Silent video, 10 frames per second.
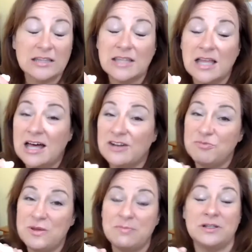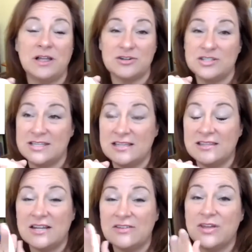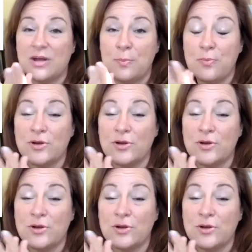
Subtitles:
lot of people are seeing that if their